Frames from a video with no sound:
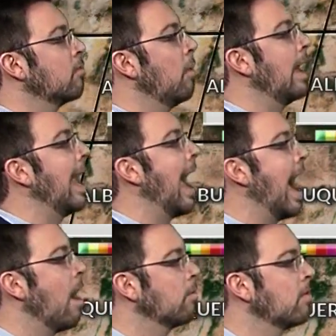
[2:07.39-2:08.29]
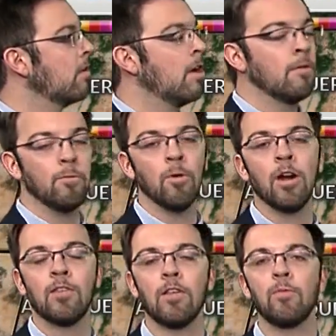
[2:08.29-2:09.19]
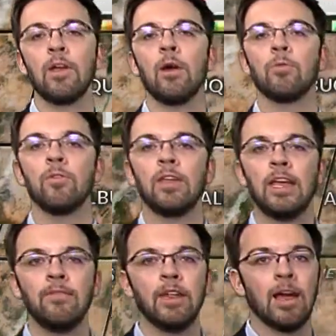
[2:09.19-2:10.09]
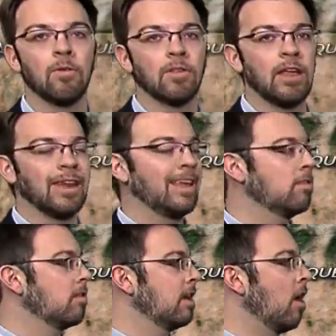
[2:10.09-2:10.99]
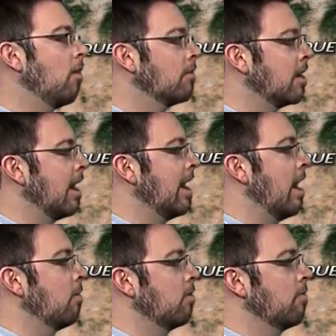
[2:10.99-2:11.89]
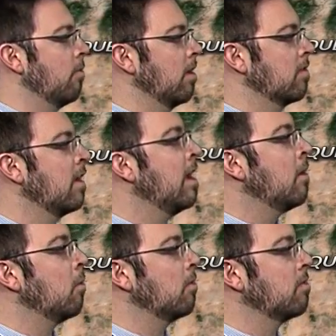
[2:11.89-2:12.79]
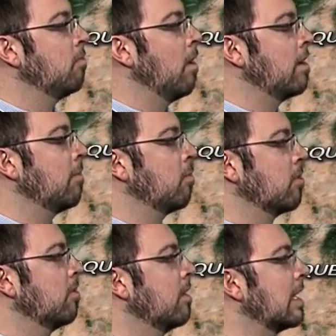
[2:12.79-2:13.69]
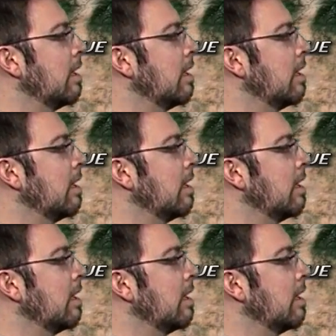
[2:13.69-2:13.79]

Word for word: its way out for us as we go through the evening hours and into the overnight hours for us. We'll wind up with clear